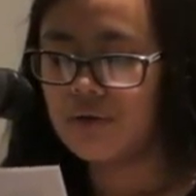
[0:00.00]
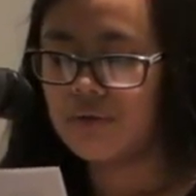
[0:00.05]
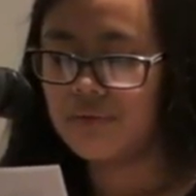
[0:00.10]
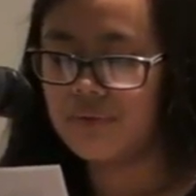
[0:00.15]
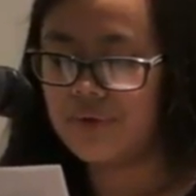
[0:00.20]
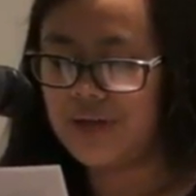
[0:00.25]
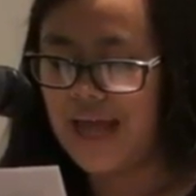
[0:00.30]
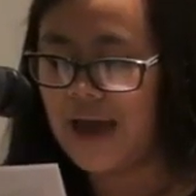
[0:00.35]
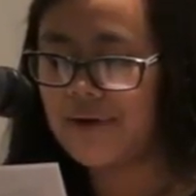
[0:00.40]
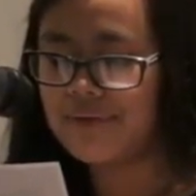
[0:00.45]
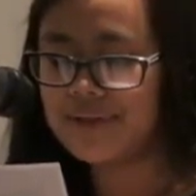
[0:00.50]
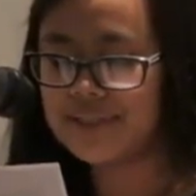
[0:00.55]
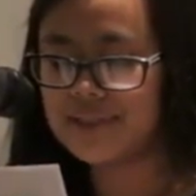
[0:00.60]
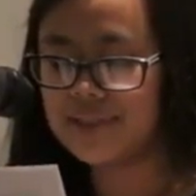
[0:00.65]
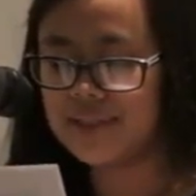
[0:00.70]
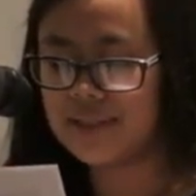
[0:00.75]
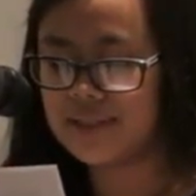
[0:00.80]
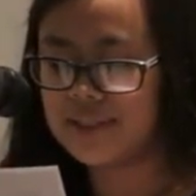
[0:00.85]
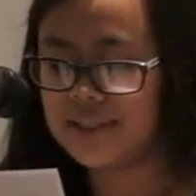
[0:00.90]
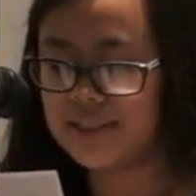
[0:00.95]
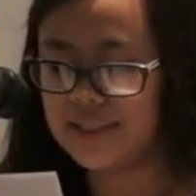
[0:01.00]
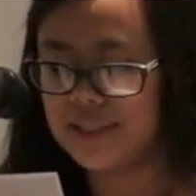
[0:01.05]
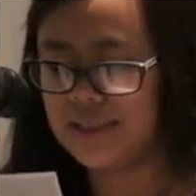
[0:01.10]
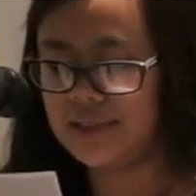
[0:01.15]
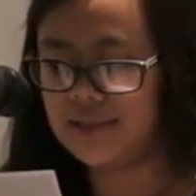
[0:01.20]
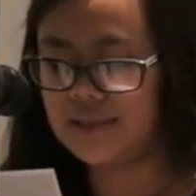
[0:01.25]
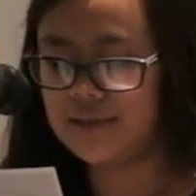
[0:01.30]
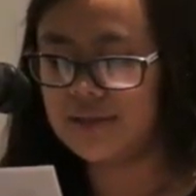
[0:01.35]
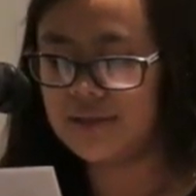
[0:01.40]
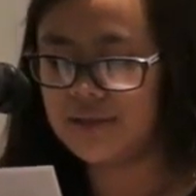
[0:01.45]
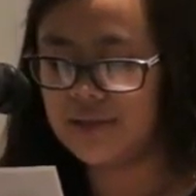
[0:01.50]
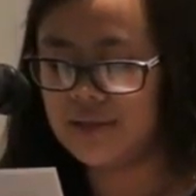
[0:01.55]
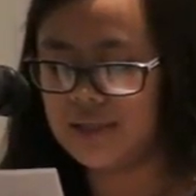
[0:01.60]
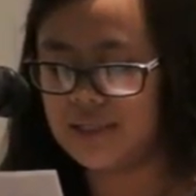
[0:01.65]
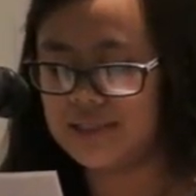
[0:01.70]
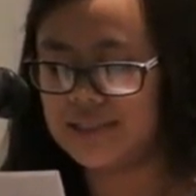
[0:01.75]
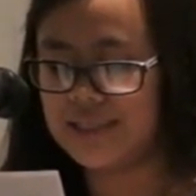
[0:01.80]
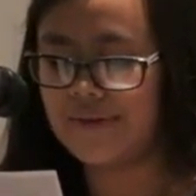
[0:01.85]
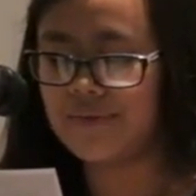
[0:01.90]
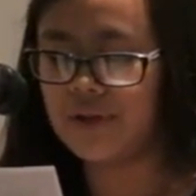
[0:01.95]
When I was 13,
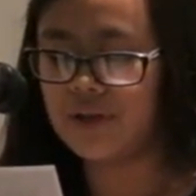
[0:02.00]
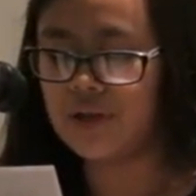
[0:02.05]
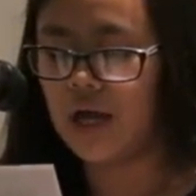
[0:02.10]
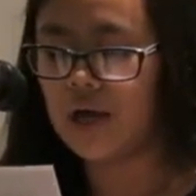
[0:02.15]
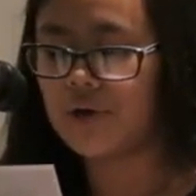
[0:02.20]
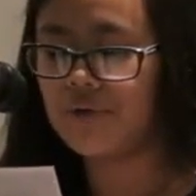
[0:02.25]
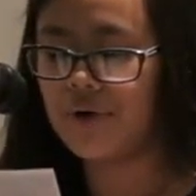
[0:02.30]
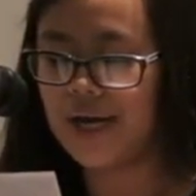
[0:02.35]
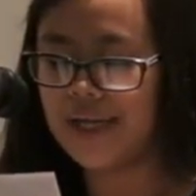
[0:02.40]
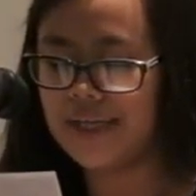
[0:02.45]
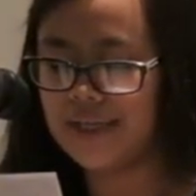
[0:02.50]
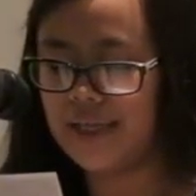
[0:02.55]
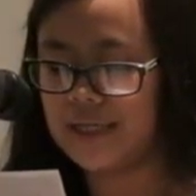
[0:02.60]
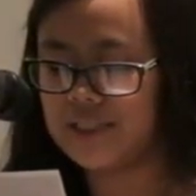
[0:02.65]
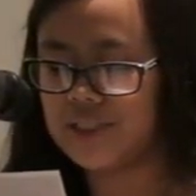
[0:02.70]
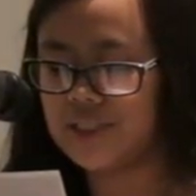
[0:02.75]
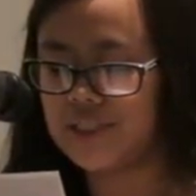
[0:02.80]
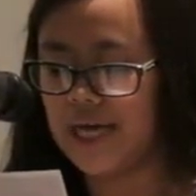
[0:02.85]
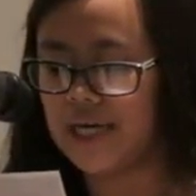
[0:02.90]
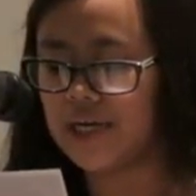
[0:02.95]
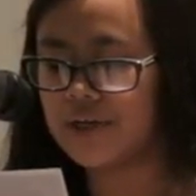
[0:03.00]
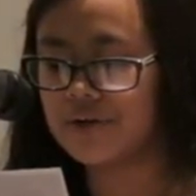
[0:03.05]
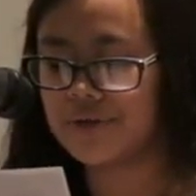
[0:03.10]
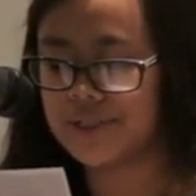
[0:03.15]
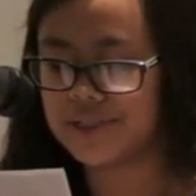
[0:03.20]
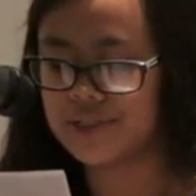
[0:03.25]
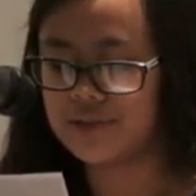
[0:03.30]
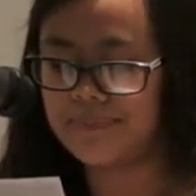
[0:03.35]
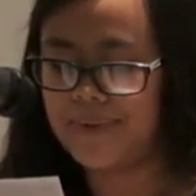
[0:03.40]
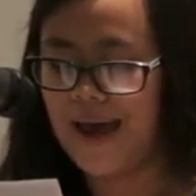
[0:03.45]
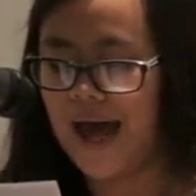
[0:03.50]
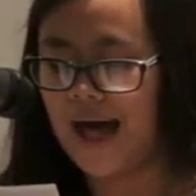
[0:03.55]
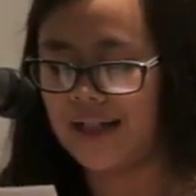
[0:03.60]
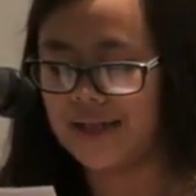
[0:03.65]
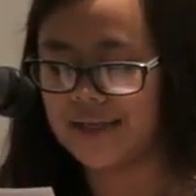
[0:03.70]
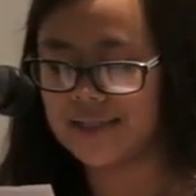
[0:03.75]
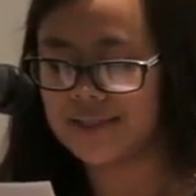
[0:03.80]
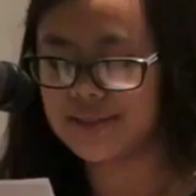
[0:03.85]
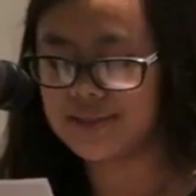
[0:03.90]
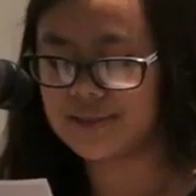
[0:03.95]
inside the not quite yet shattered Crystal
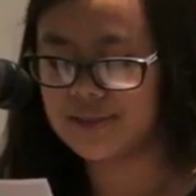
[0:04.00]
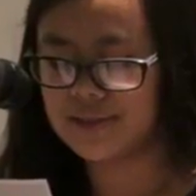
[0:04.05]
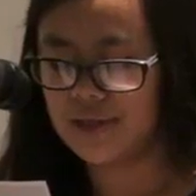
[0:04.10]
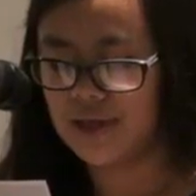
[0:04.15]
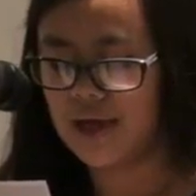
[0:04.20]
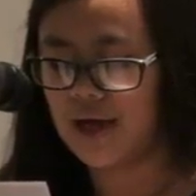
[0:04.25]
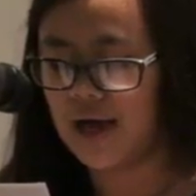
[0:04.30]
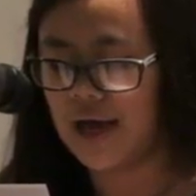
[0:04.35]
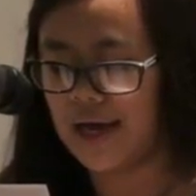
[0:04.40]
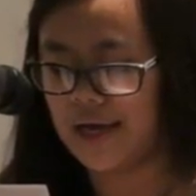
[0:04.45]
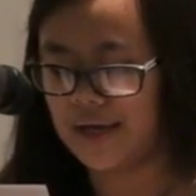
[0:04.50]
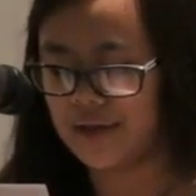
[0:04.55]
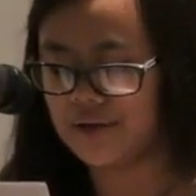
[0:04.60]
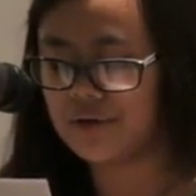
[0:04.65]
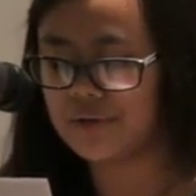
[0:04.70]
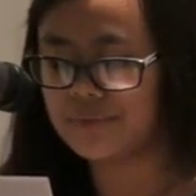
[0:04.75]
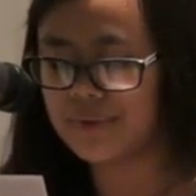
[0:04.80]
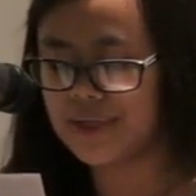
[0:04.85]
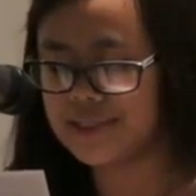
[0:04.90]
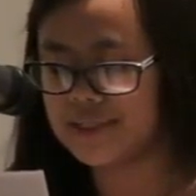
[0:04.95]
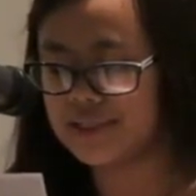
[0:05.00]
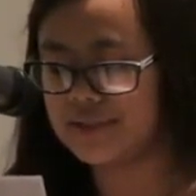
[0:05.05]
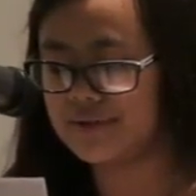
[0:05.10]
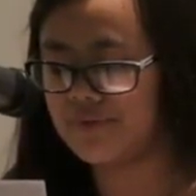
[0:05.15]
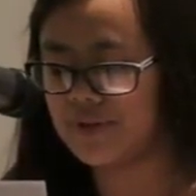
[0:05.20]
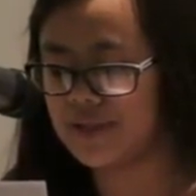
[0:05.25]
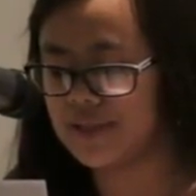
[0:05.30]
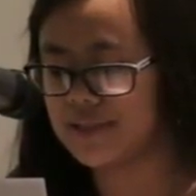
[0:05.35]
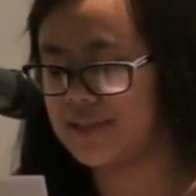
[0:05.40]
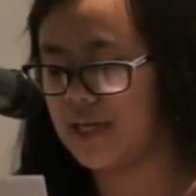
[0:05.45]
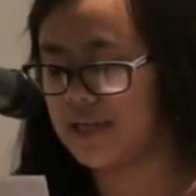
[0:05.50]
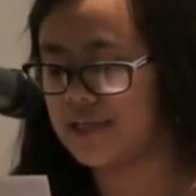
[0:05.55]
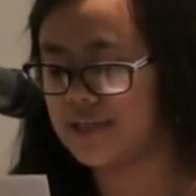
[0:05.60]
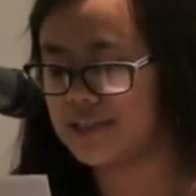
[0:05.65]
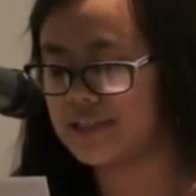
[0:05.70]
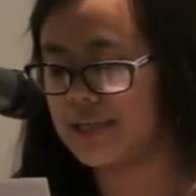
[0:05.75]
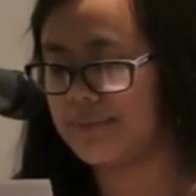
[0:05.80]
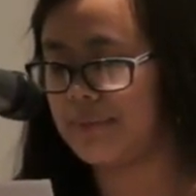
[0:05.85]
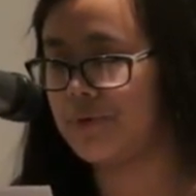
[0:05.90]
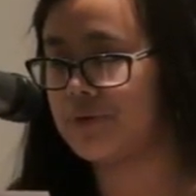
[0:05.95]
Palace, I had no reason for the
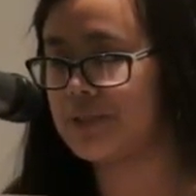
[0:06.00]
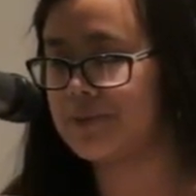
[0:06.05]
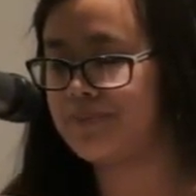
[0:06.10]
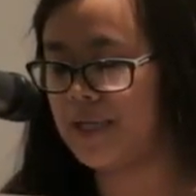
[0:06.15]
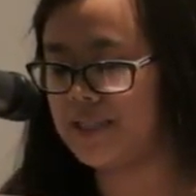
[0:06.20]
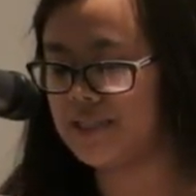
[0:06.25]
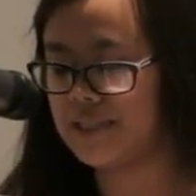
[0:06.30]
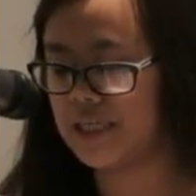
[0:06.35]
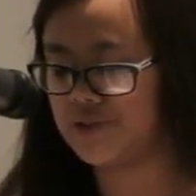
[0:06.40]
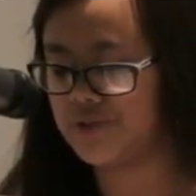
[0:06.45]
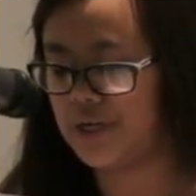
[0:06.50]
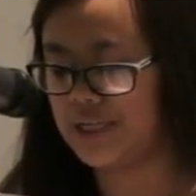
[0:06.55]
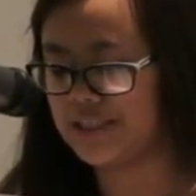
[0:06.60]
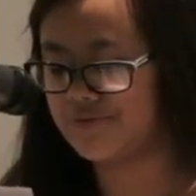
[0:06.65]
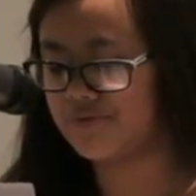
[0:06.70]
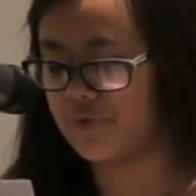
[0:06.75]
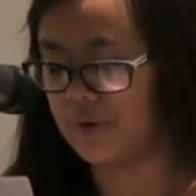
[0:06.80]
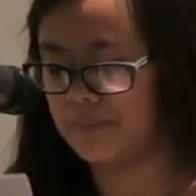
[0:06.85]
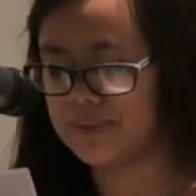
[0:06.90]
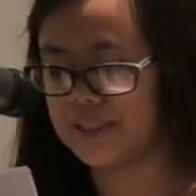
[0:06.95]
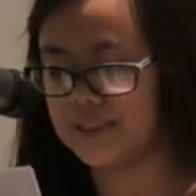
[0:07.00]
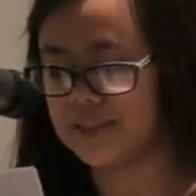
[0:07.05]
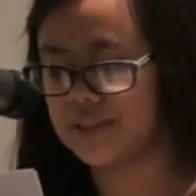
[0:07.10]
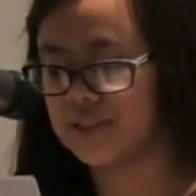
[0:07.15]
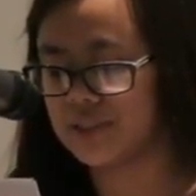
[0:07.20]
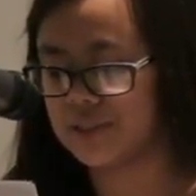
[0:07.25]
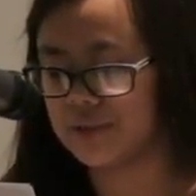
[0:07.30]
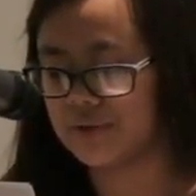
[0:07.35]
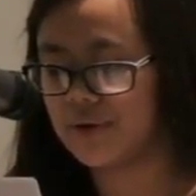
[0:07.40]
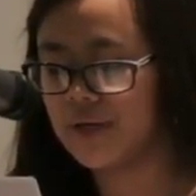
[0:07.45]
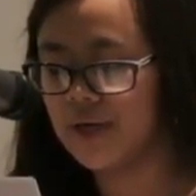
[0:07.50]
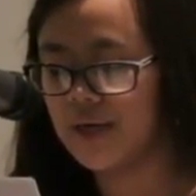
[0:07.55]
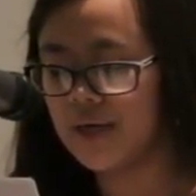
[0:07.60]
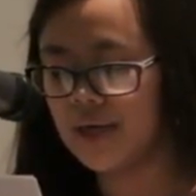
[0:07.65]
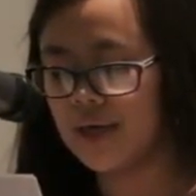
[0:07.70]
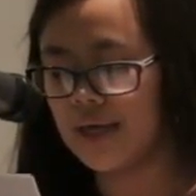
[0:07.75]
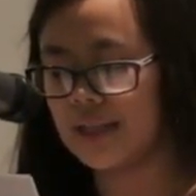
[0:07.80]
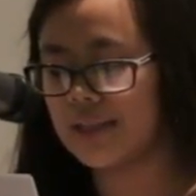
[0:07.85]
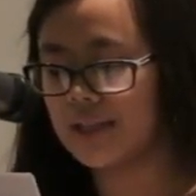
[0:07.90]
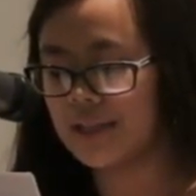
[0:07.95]
stutters that my speech had transformed into,
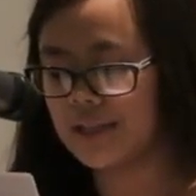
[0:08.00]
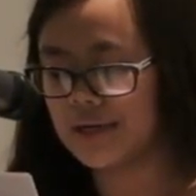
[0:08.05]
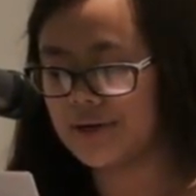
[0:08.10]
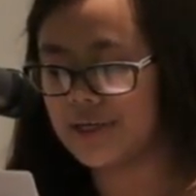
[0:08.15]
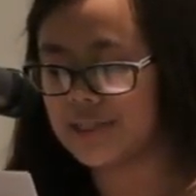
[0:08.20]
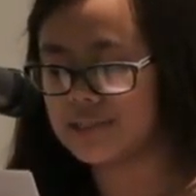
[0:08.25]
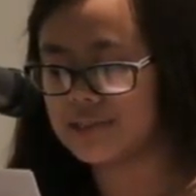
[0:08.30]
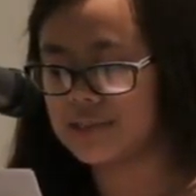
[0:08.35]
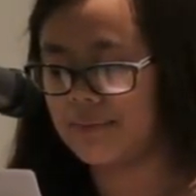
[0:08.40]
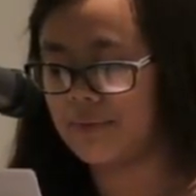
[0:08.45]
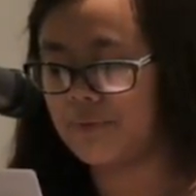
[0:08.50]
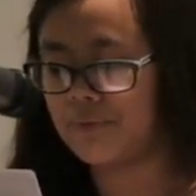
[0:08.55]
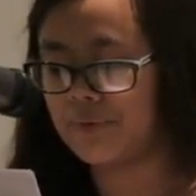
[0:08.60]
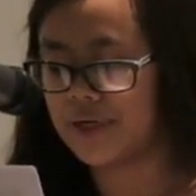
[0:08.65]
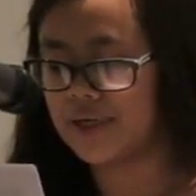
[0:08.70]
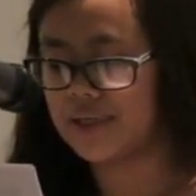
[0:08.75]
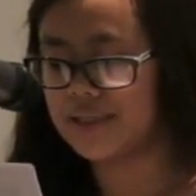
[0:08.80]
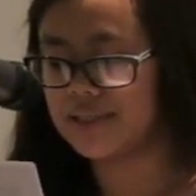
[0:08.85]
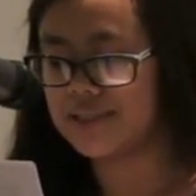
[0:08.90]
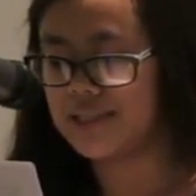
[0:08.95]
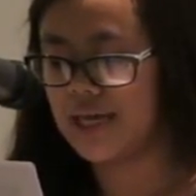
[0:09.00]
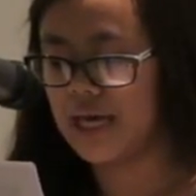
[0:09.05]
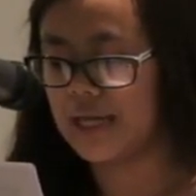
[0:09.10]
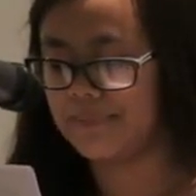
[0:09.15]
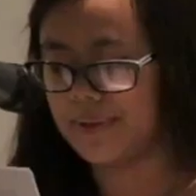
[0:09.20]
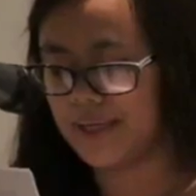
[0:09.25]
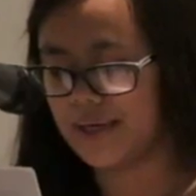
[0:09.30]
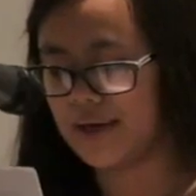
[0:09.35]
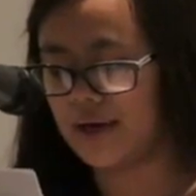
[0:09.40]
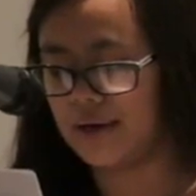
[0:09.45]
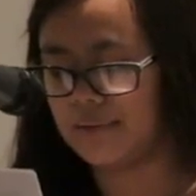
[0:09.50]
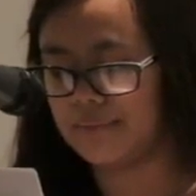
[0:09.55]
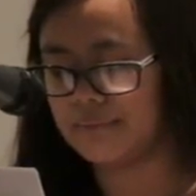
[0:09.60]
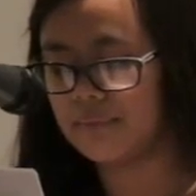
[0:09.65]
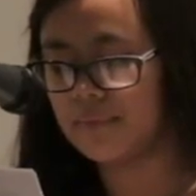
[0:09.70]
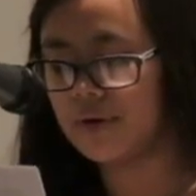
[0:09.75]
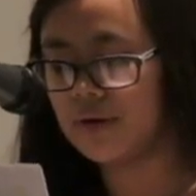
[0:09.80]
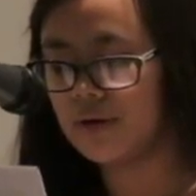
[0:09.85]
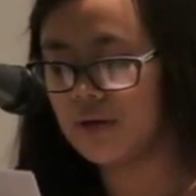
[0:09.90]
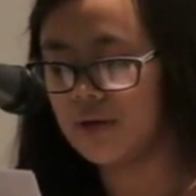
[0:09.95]
and the lyrics that my words had
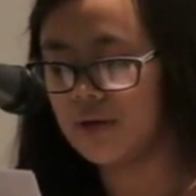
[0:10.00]
become.